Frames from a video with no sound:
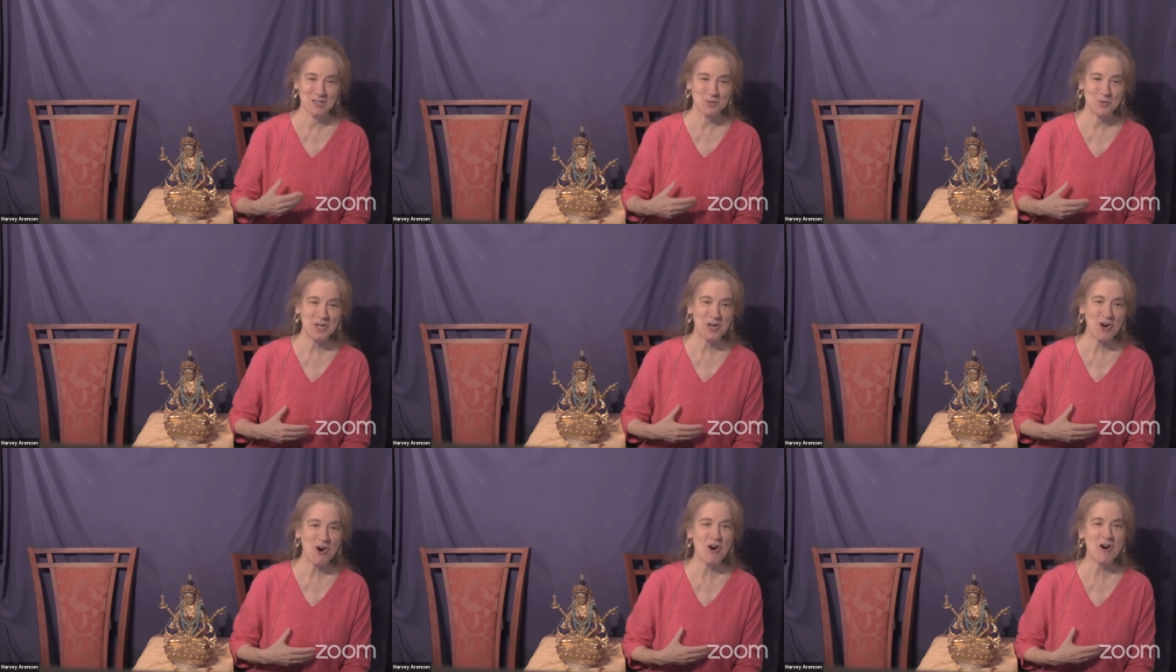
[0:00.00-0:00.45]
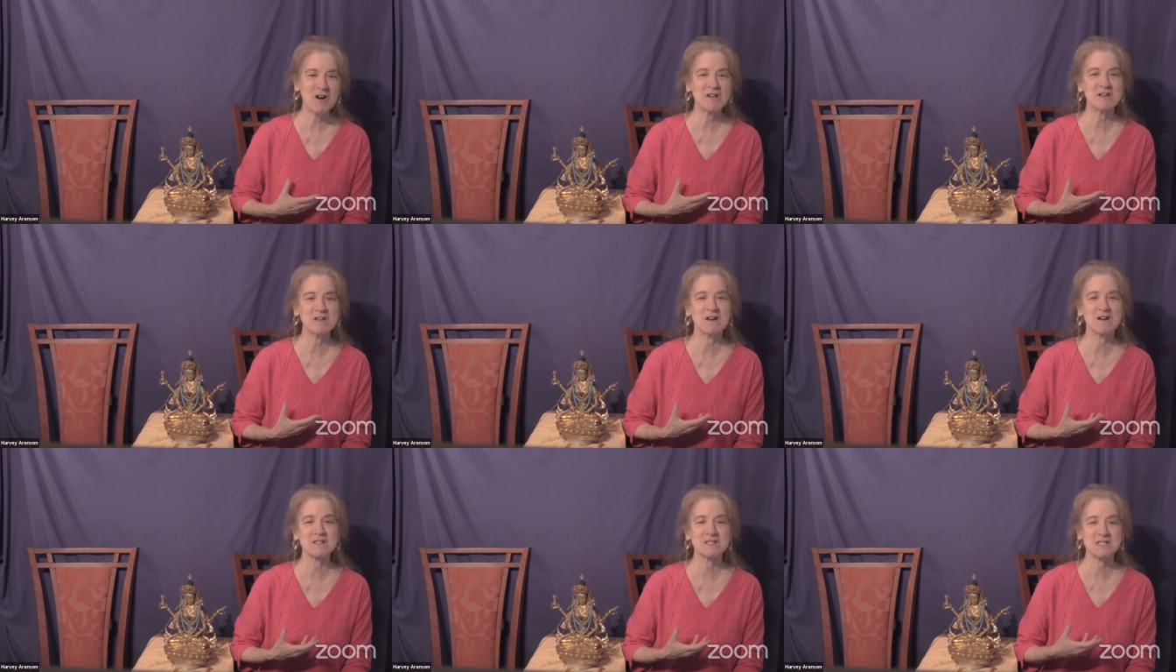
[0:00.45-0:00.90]
We
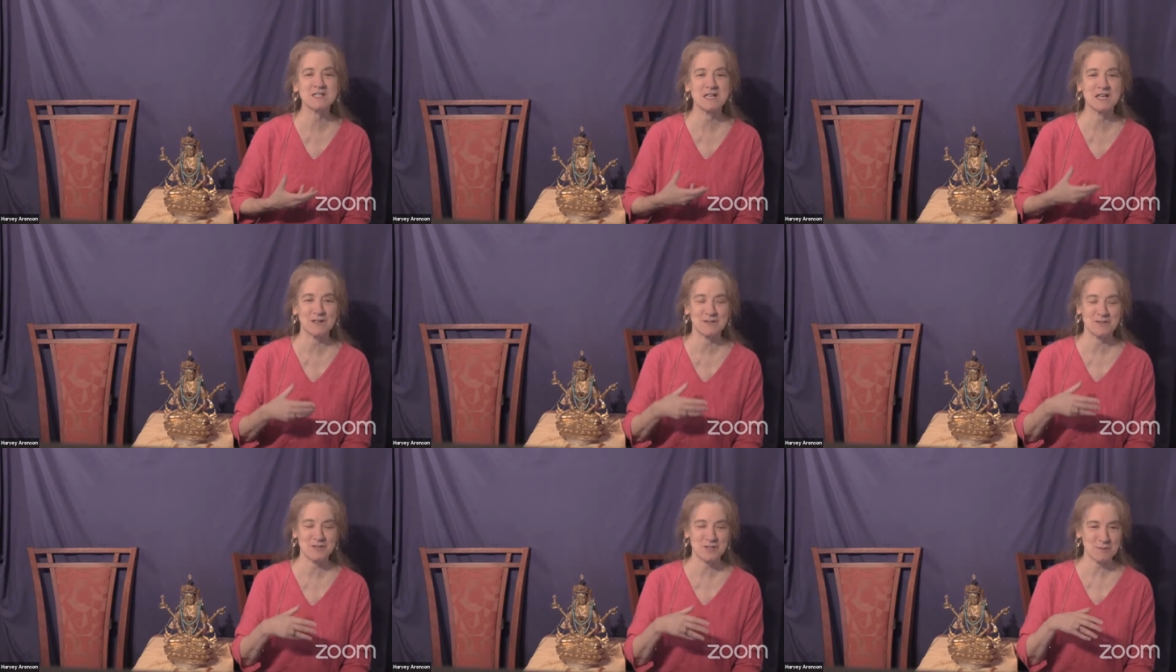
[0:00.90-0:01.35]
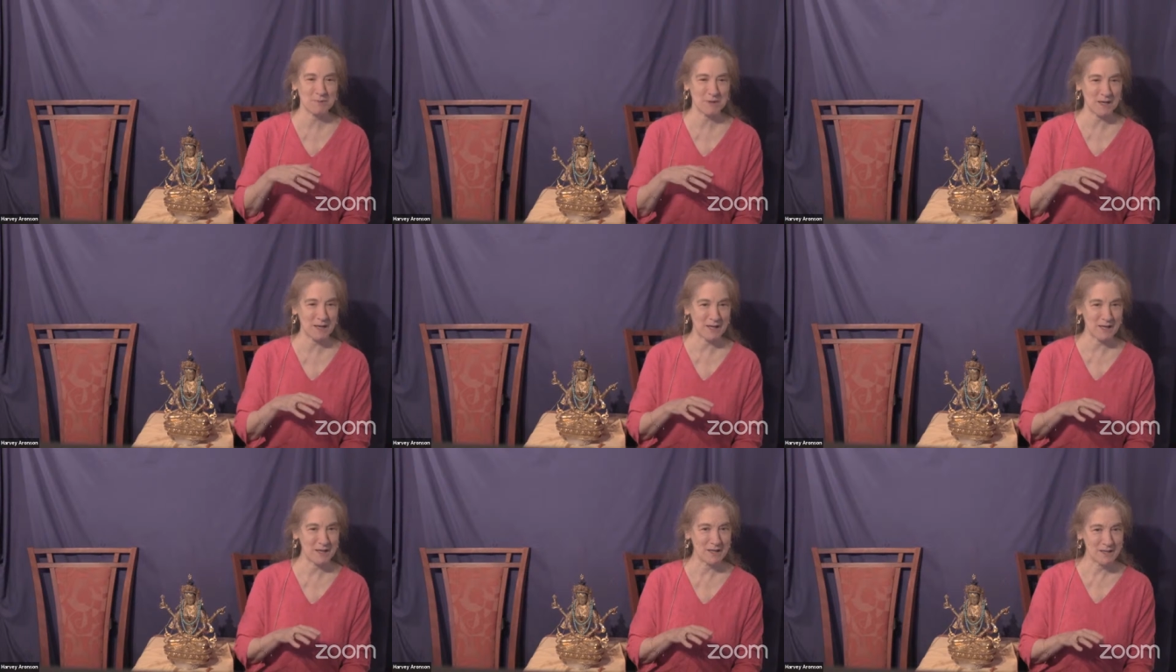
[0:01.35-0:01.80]
hearten ourselves
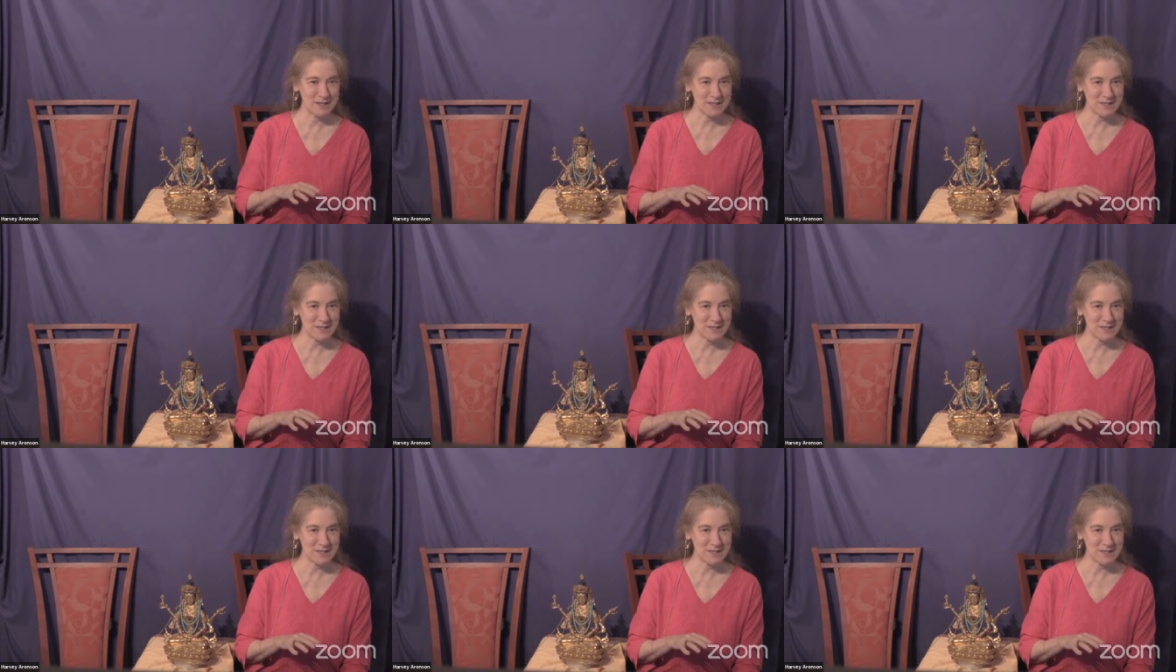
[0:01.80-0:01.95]
by